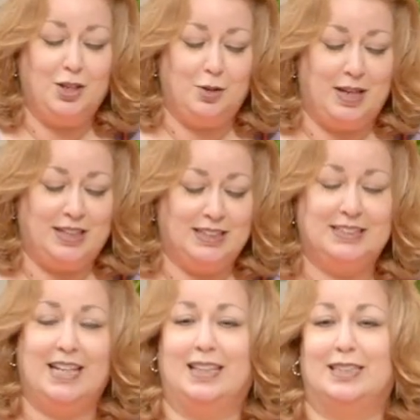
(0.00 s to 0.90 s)
You may need to
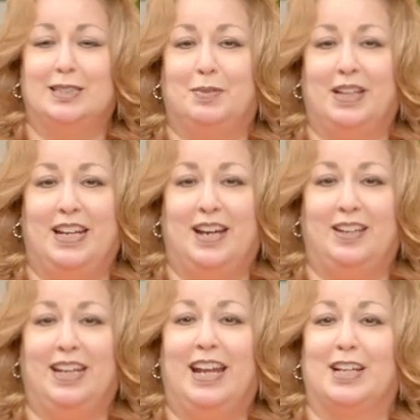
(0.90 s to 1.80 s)
take this plant
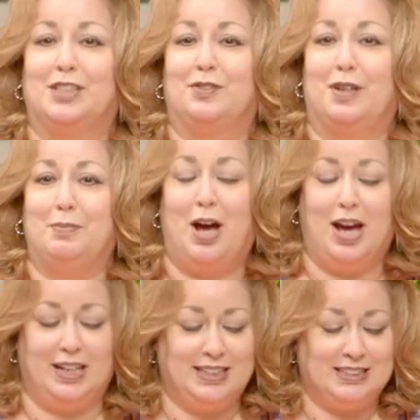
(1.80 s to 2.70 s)
out and actually
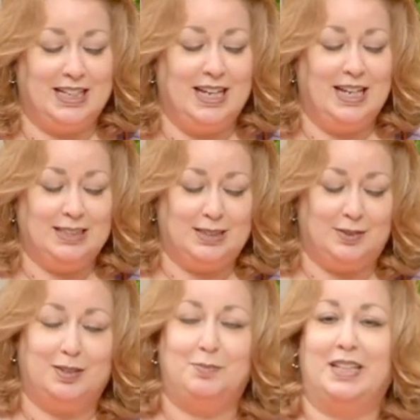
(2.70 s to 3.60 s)
repot it so
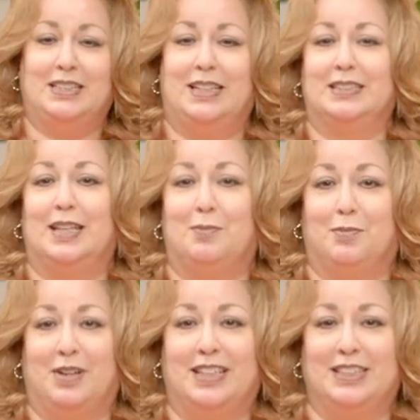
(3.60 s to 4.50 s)
it maintains an
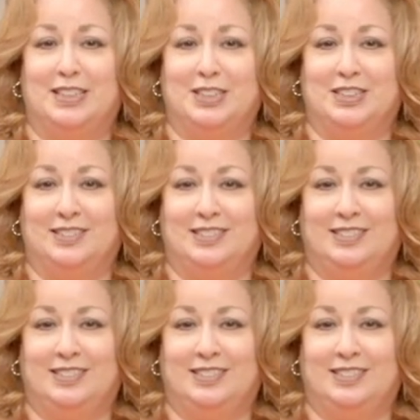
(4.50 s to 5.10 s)
upright condition.